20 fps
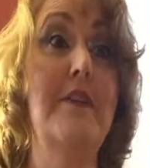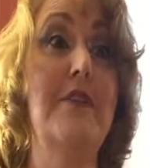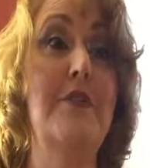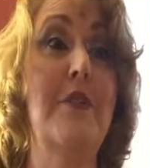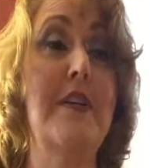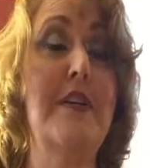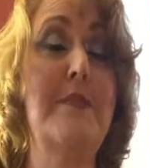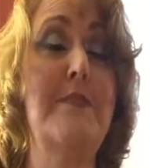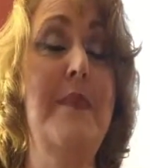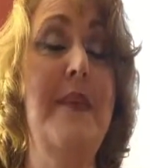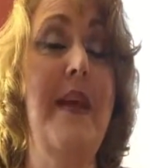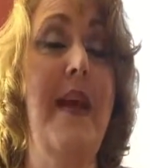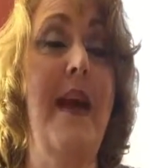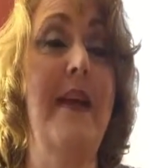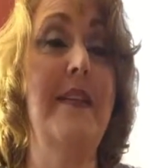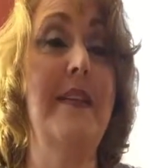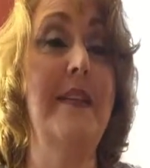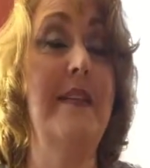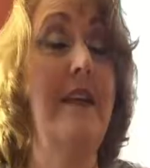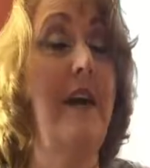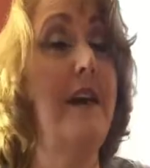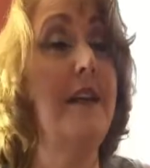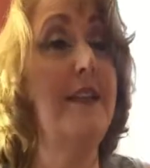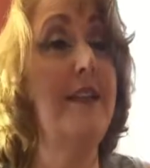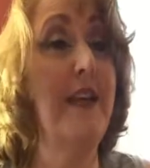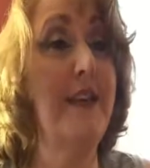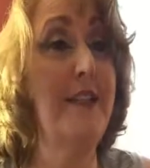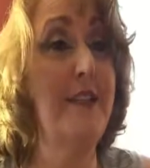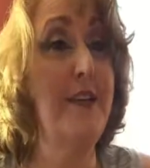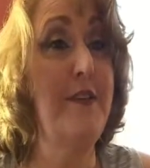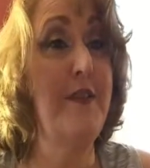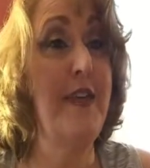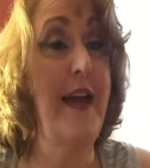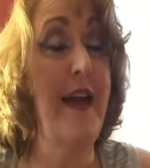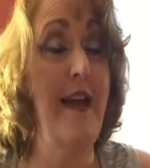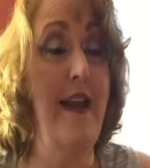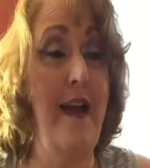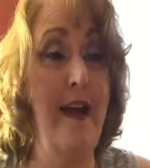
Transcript: Trust me, I did not touch on that.